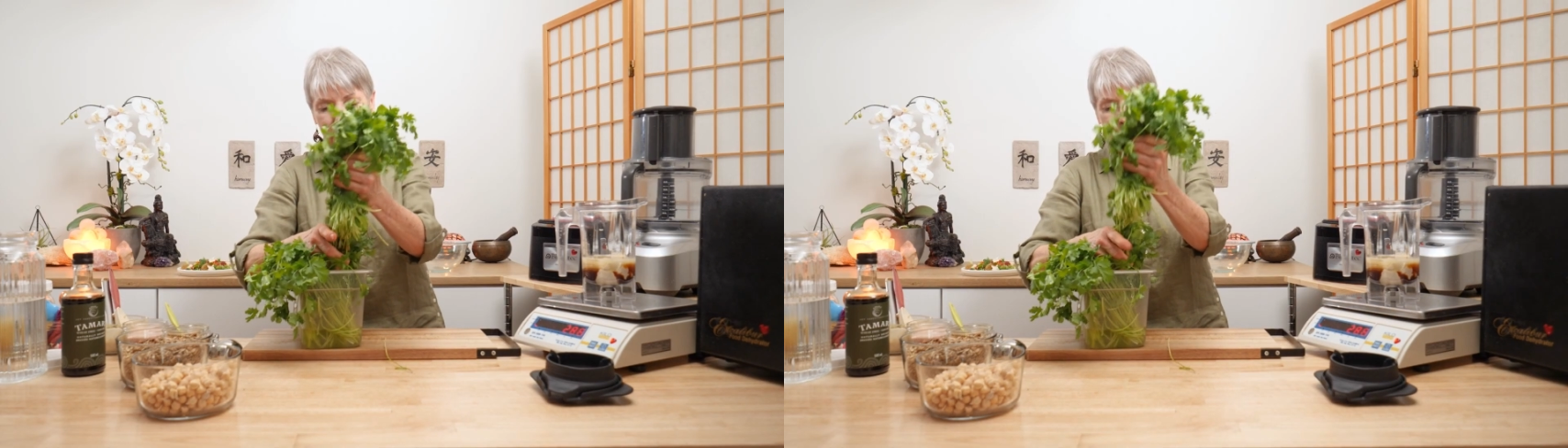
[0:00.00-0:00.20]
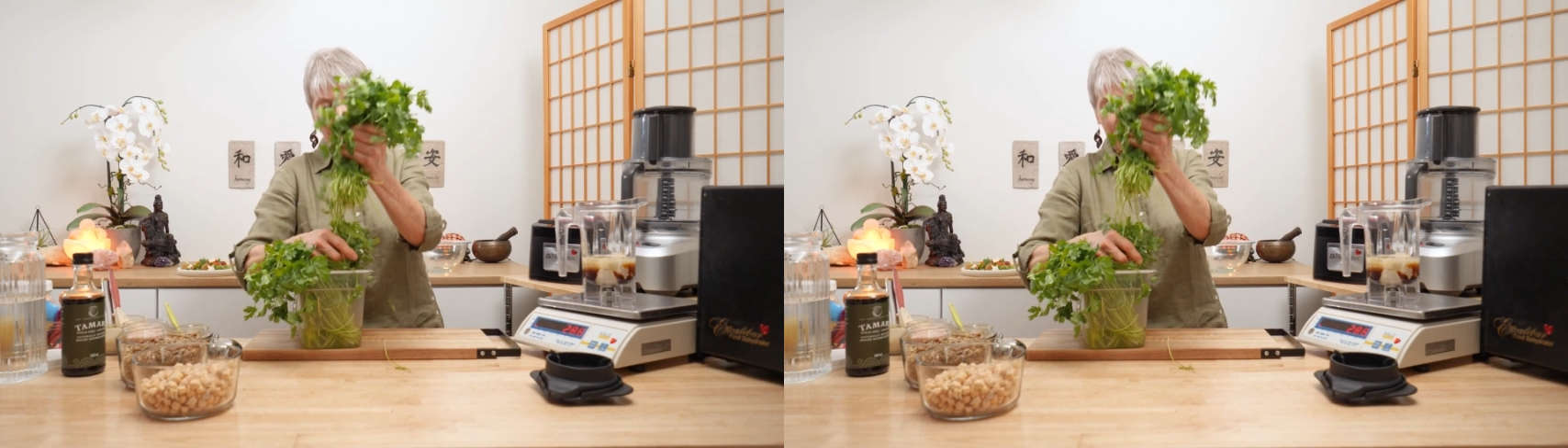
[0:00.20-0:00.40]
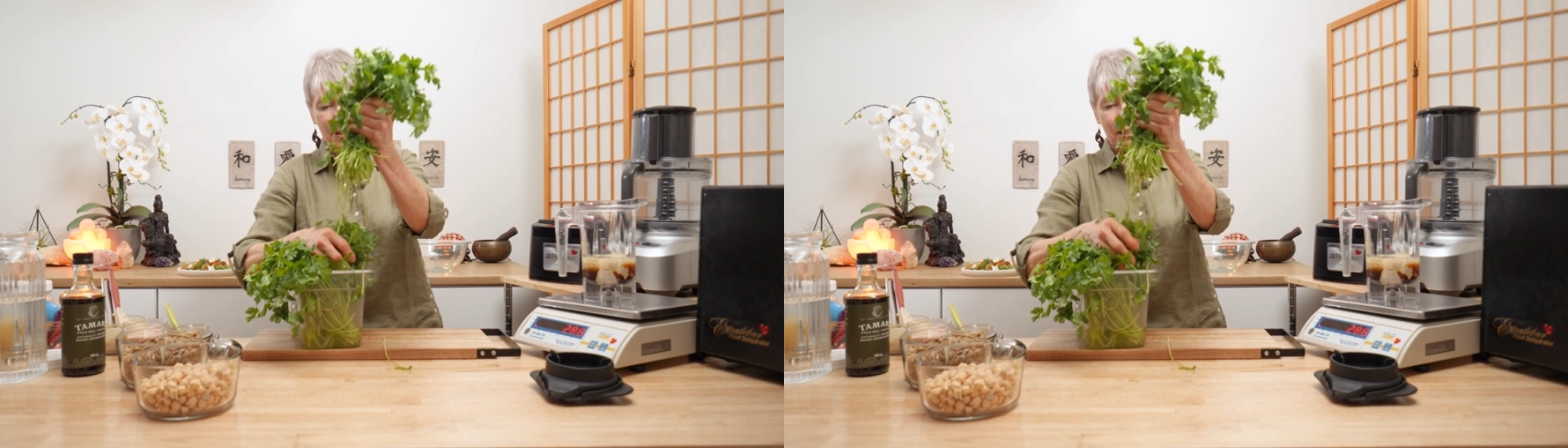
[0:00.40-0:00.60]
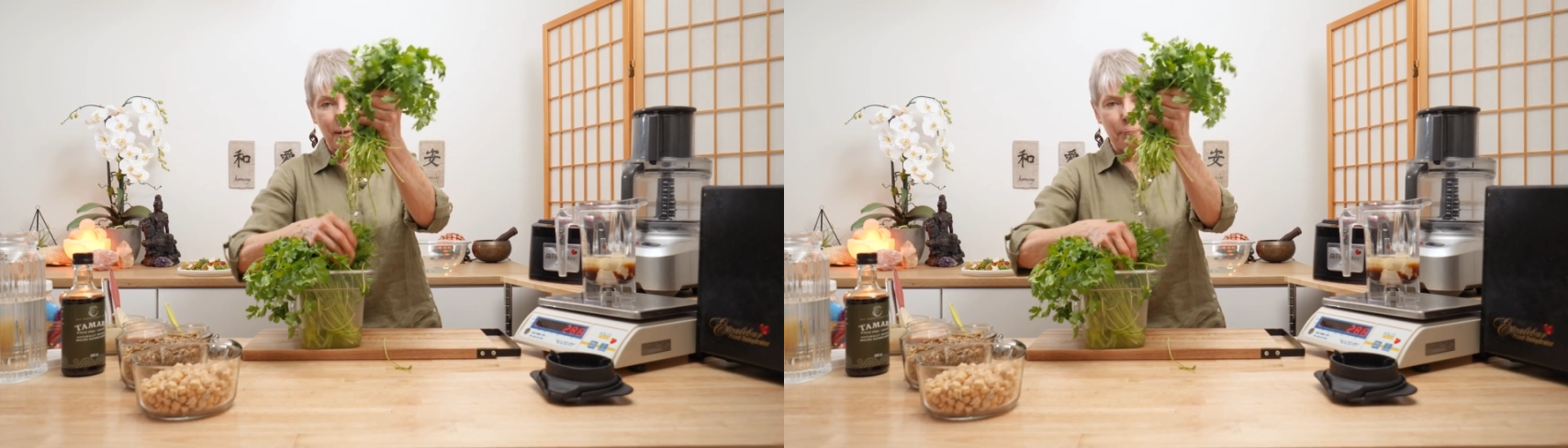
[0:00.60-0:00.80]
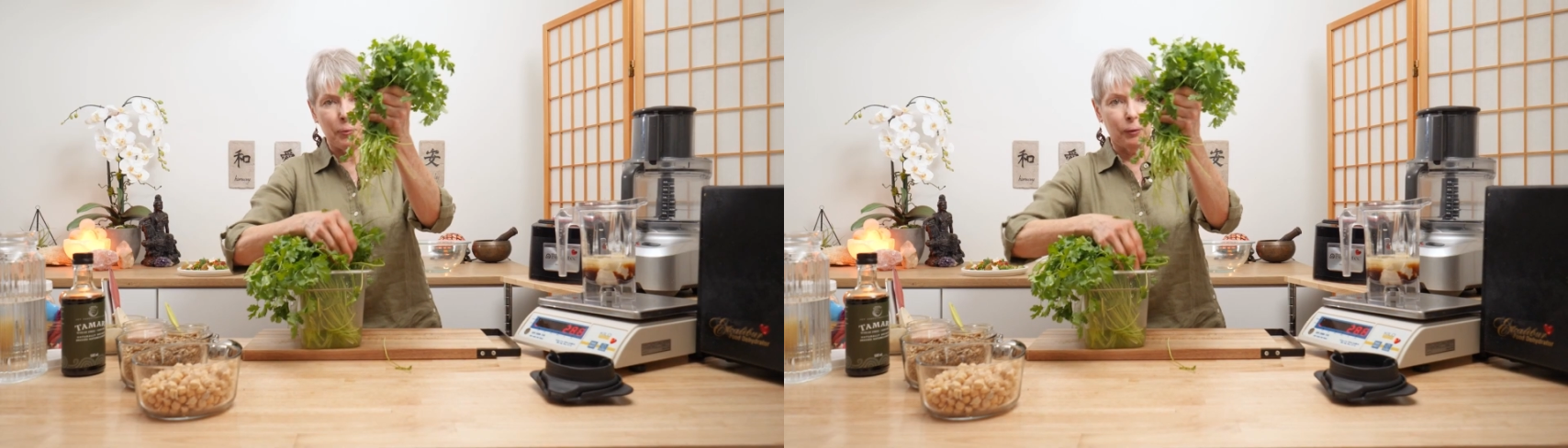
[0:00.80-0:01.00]
to make it
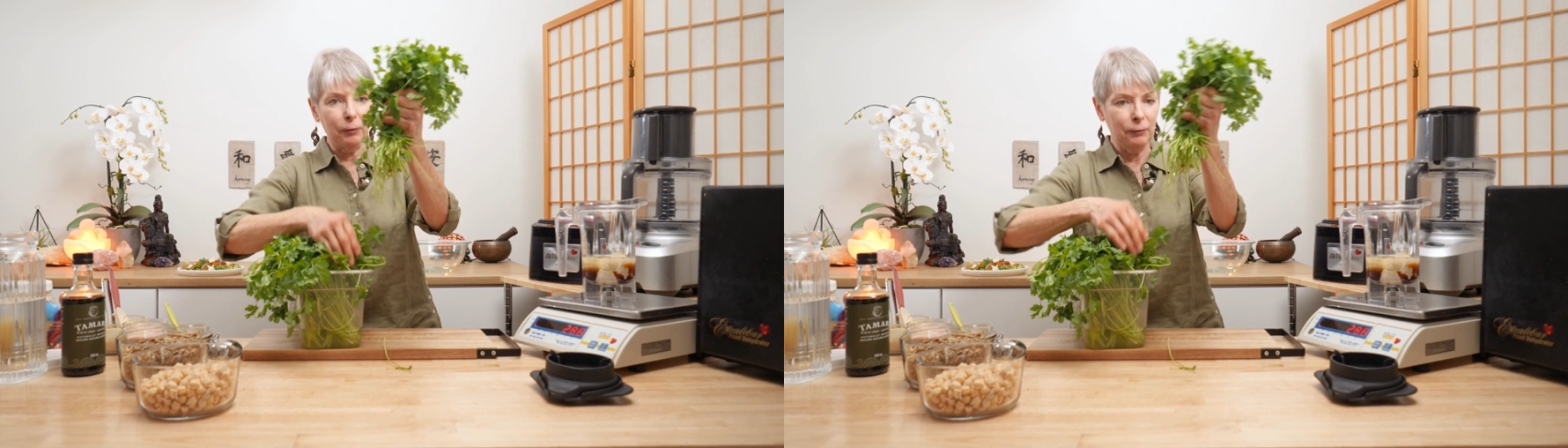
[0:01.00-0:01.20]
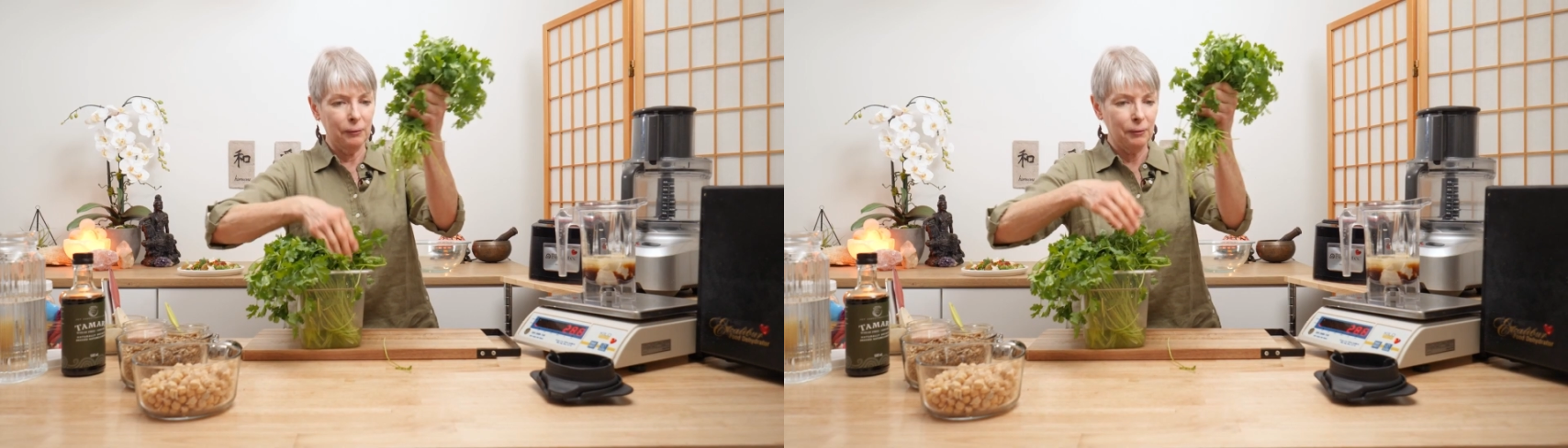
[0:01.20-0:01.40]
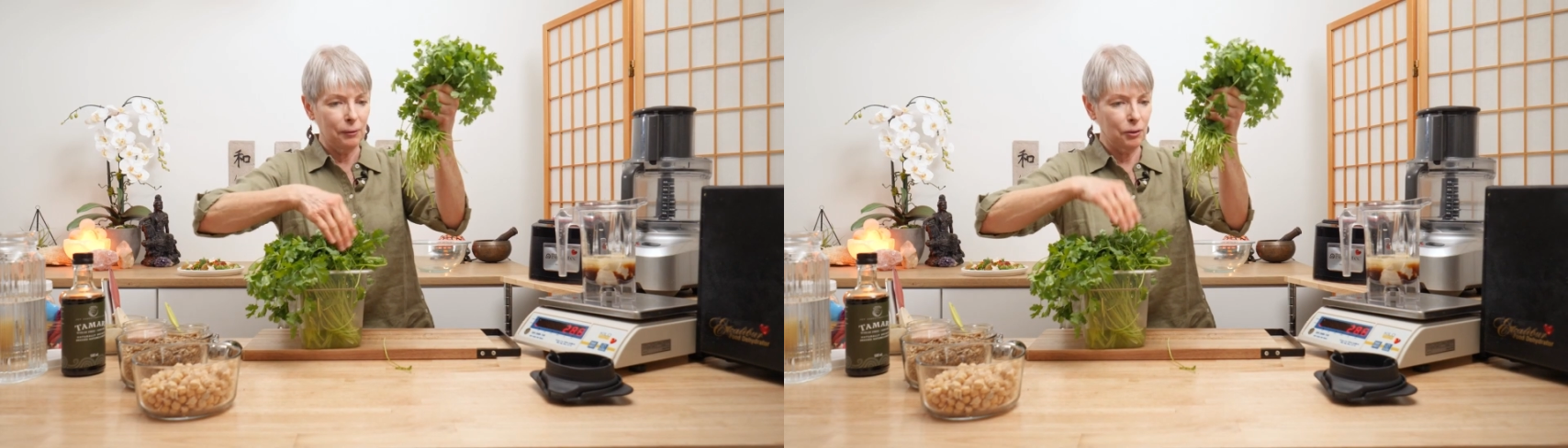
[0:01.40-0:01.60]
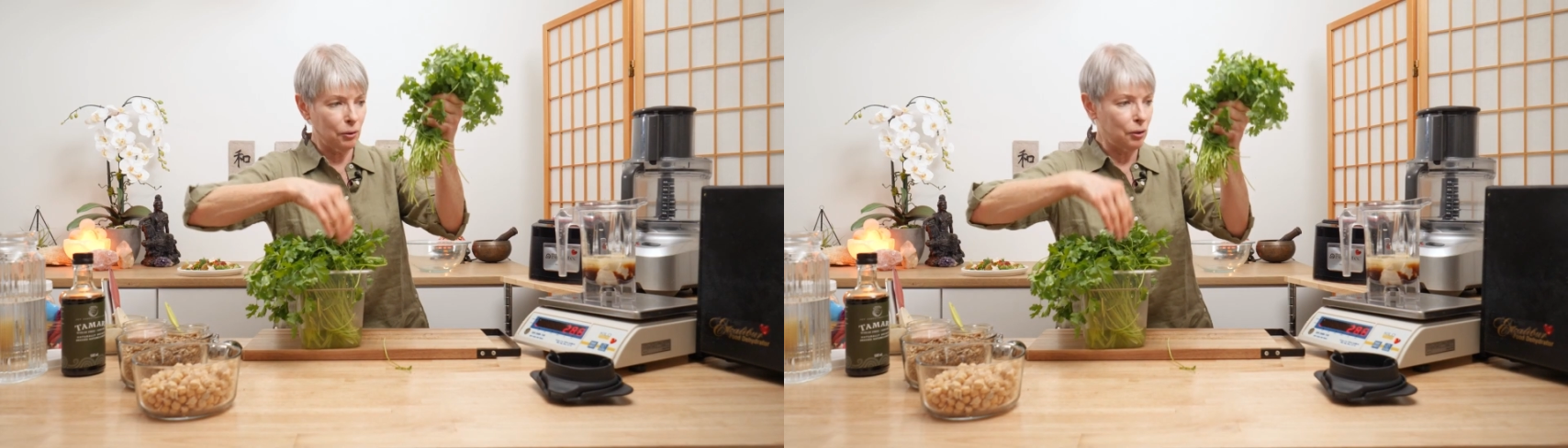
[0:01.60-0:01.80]
simple to